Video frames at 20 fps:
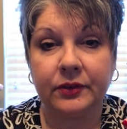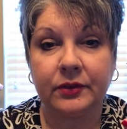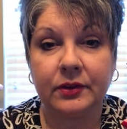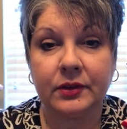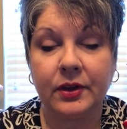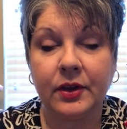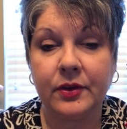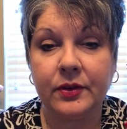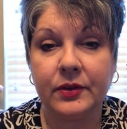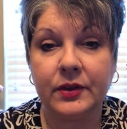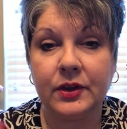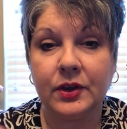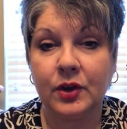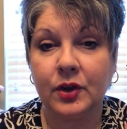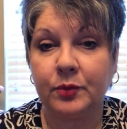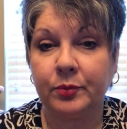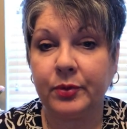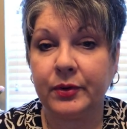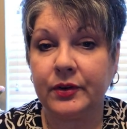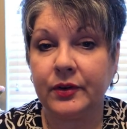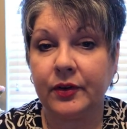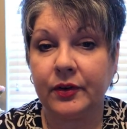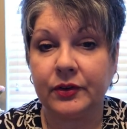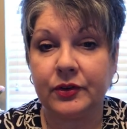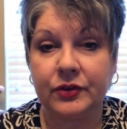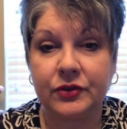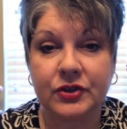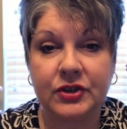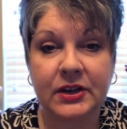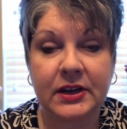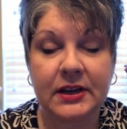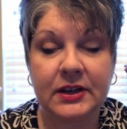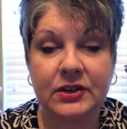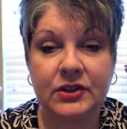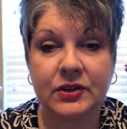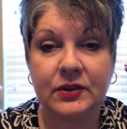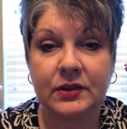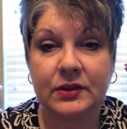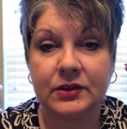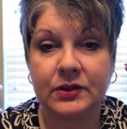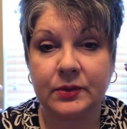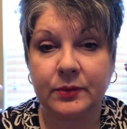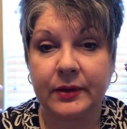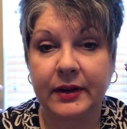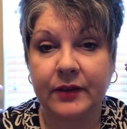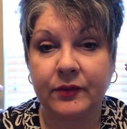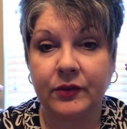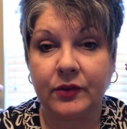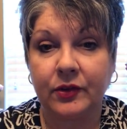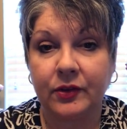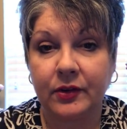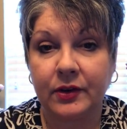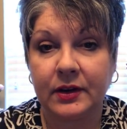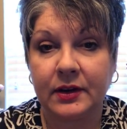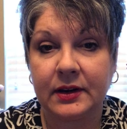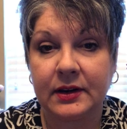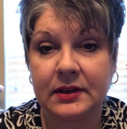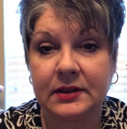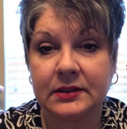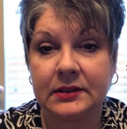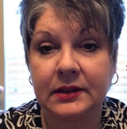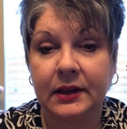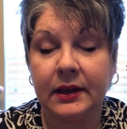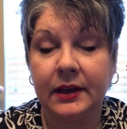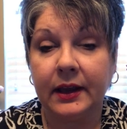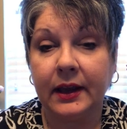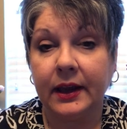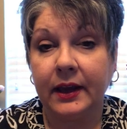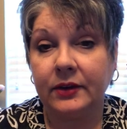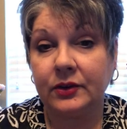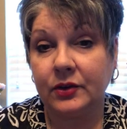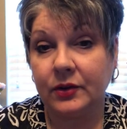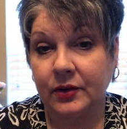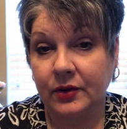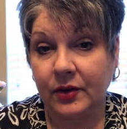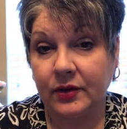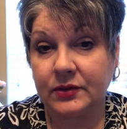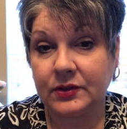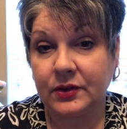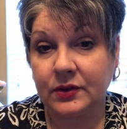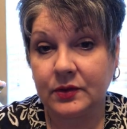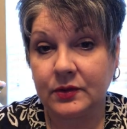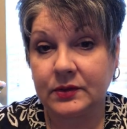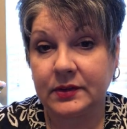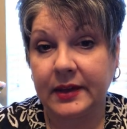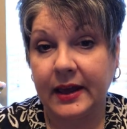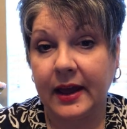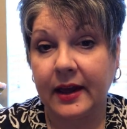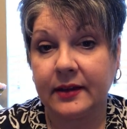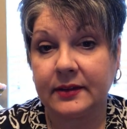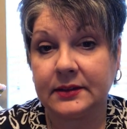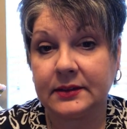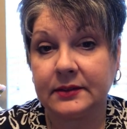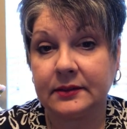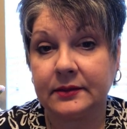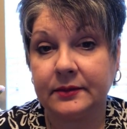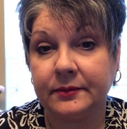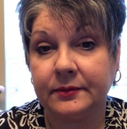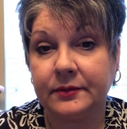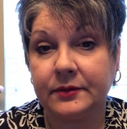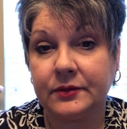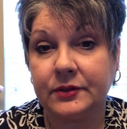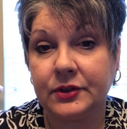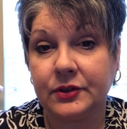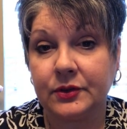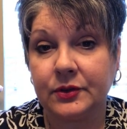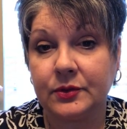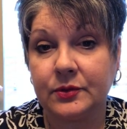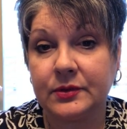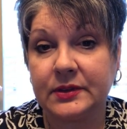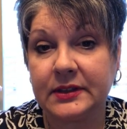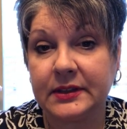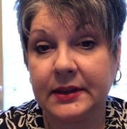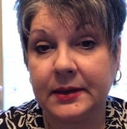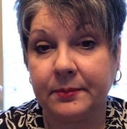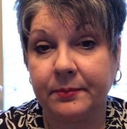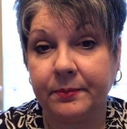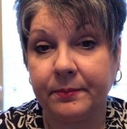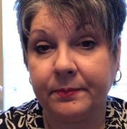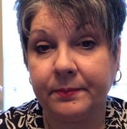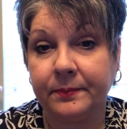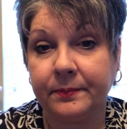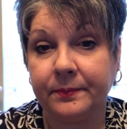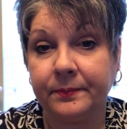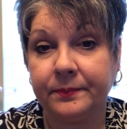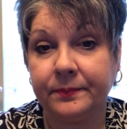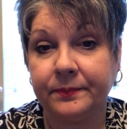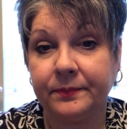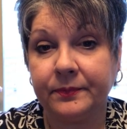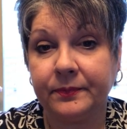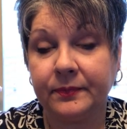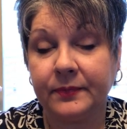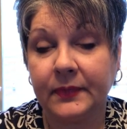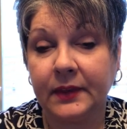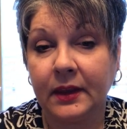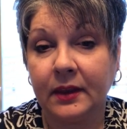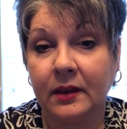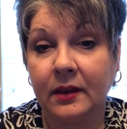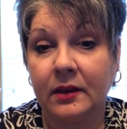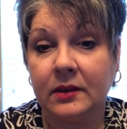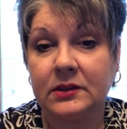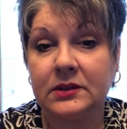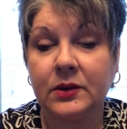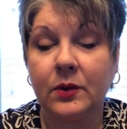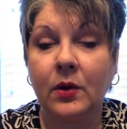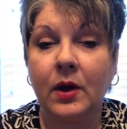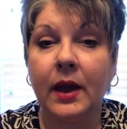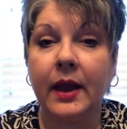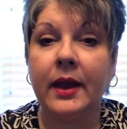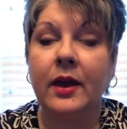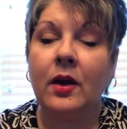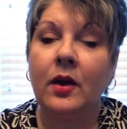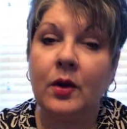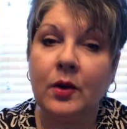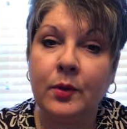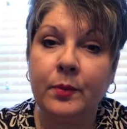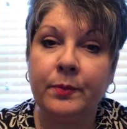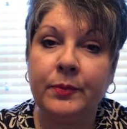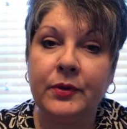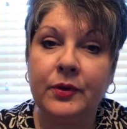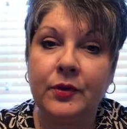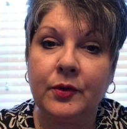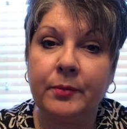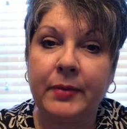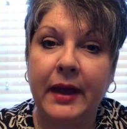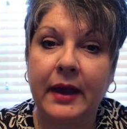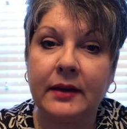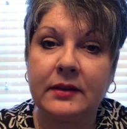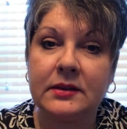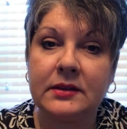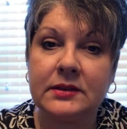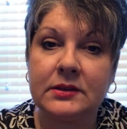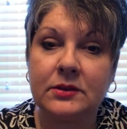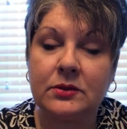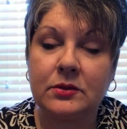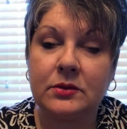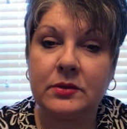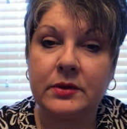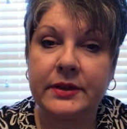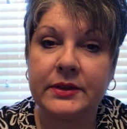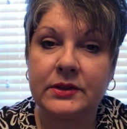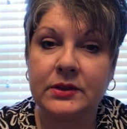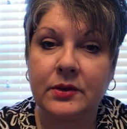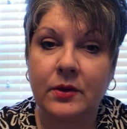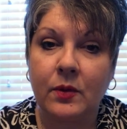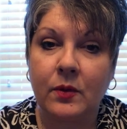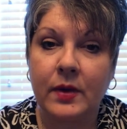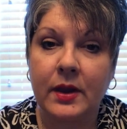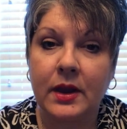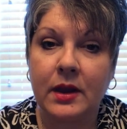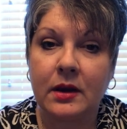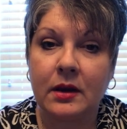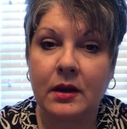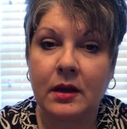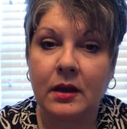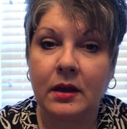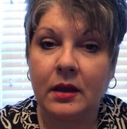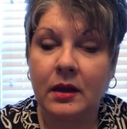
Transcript: clothing, you can put it on your sheets, you can do whatever it is, and you can also use that to sleep. So I hope your back to school is going